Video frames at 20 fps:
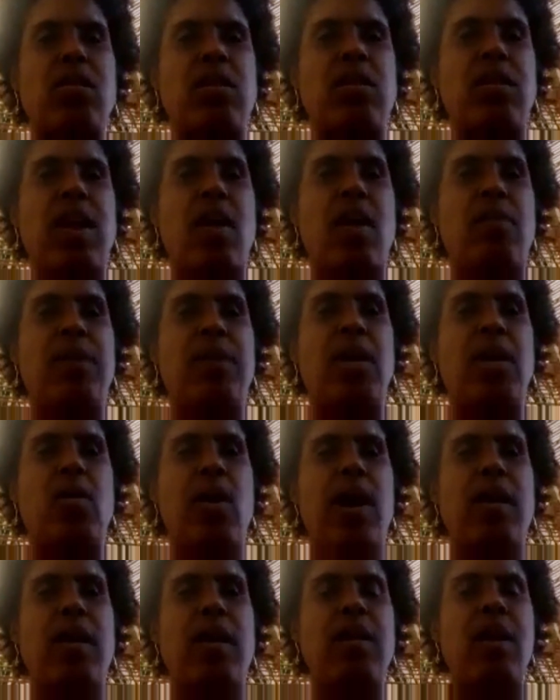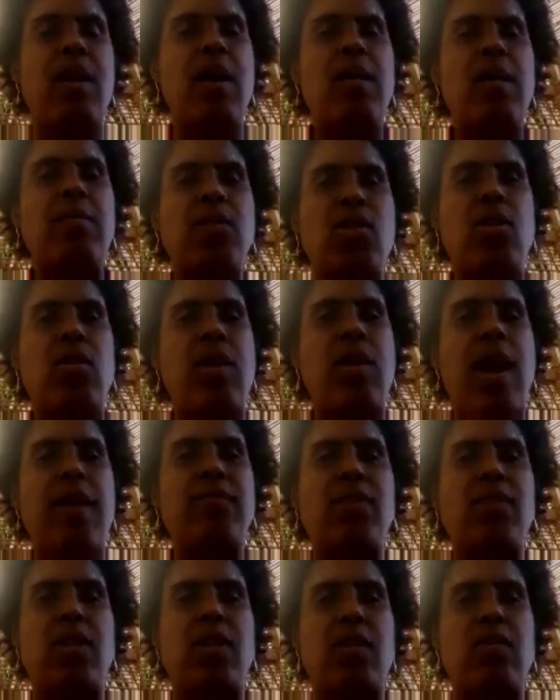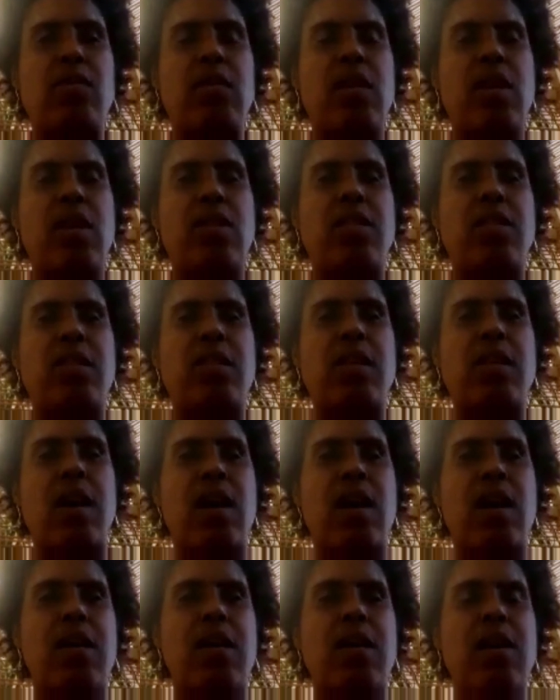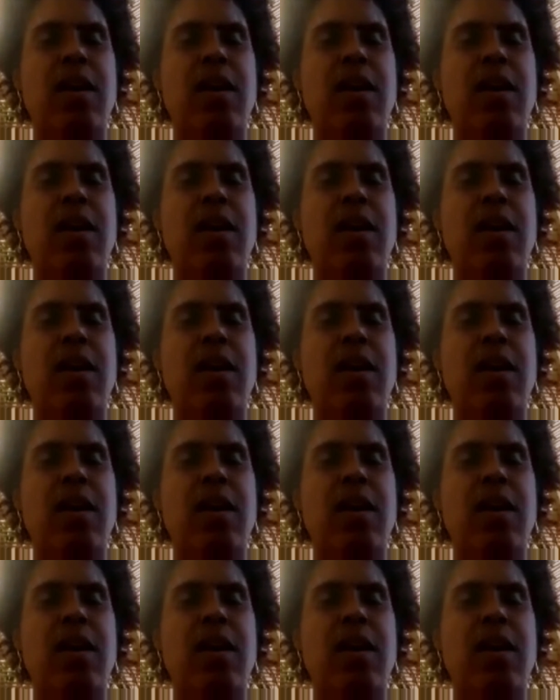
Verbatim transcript: Um, and that's one of the easy ways to get involved, I think.